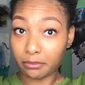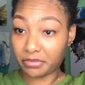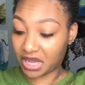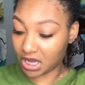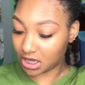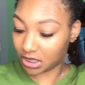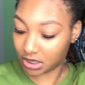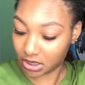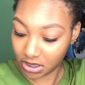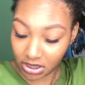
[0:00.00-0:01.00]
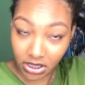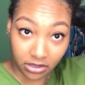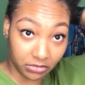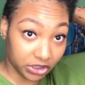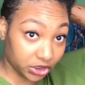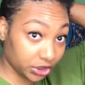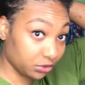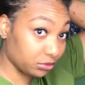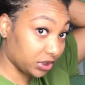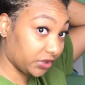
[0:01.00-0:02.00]
Back. Make sure
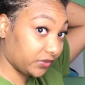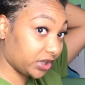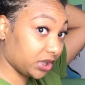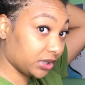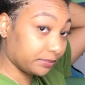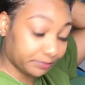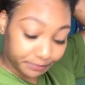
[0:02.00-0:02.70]
you lift it.